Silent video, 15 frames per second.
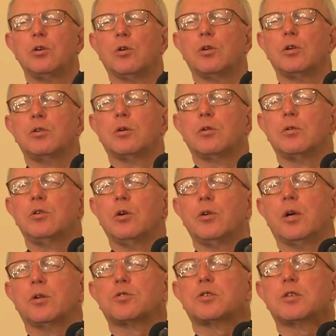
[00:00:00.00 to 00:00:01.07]

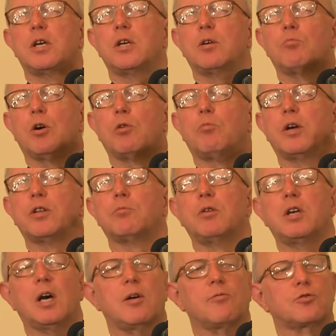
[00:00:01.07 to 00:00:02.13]
you're not saying, well,
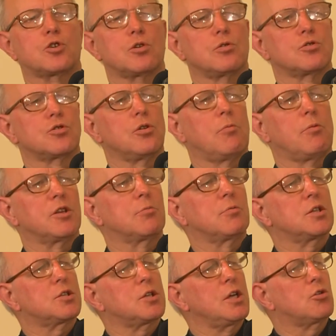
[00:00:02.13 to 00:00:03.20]
whether we have children or
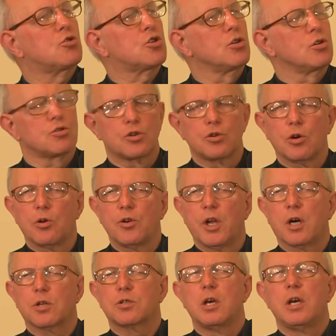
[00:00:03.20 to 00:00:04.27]
whether we seek children or
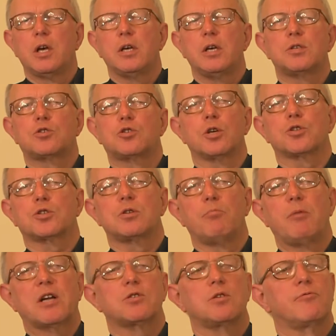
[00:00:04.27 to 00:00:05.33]
not is just
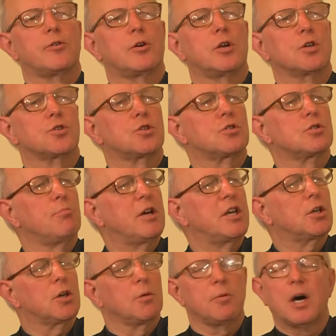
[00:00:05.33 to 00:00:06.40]
a matter for us to
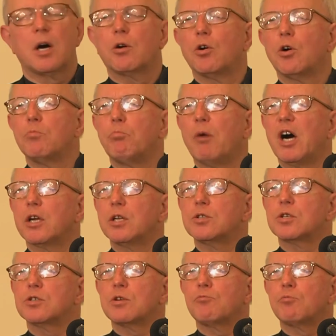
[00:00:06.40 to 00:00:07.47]
make up our own
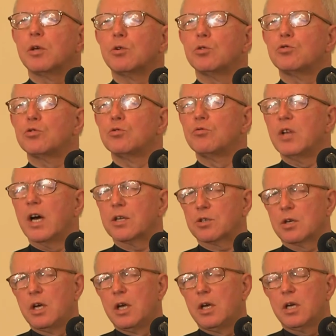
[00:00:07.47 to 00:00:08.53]
minds, as if we could do
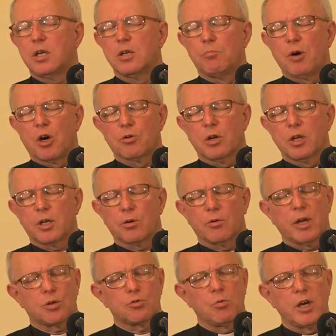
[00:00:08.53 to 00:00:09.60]
that in a morally
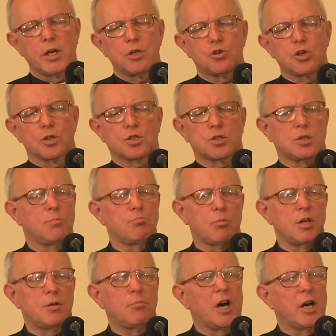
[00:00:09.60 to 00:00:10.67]
correct way just
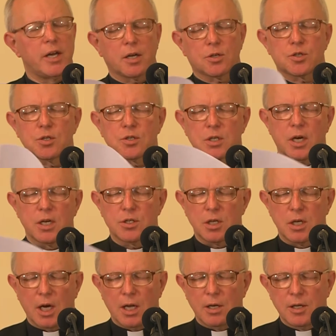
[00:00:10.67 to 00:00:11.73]
simply by
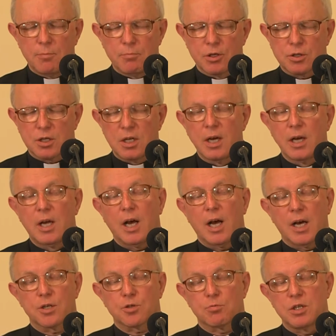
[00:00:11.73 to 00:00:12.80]
exercising our liberty
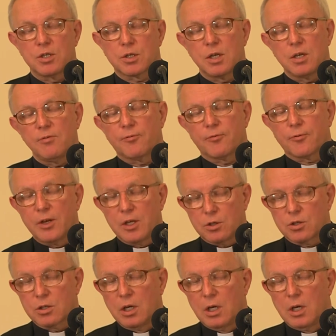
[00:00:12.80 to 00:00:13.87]
as we see
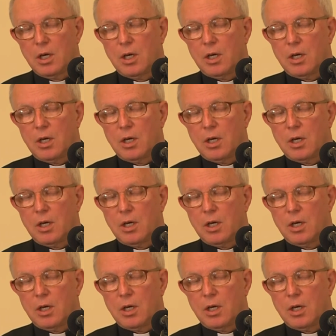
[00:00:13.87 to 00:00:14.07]
fit.